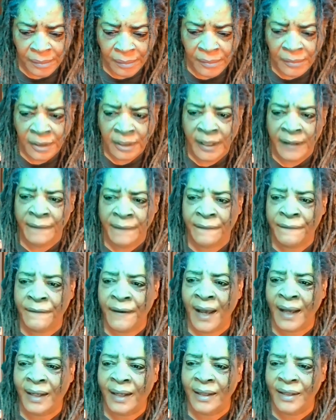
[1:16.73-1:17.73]
in
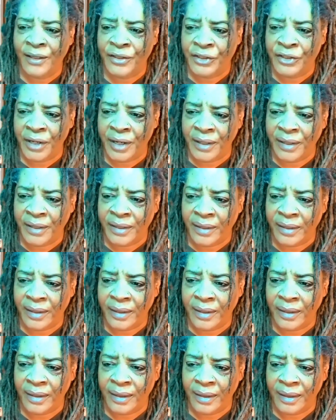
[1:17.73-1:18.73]
fact, it just
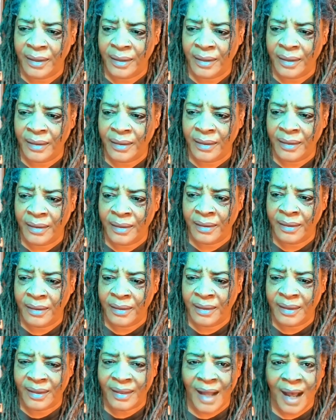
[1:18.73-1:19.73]

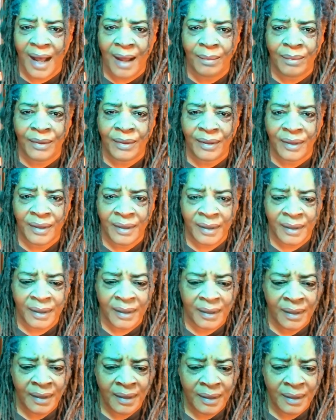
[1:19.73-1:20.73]
stopped
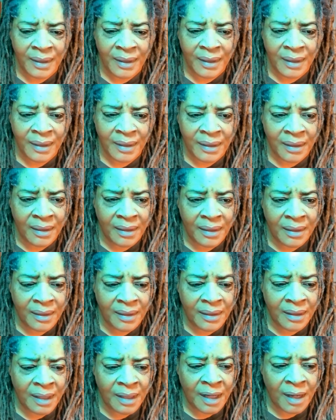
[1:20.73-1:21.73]

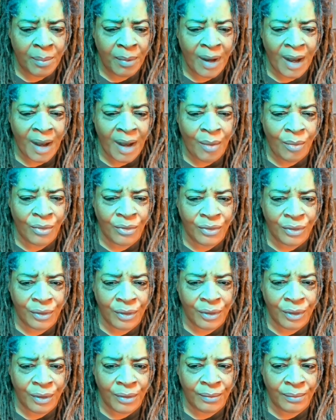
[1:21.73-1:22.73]
a couple hours ago.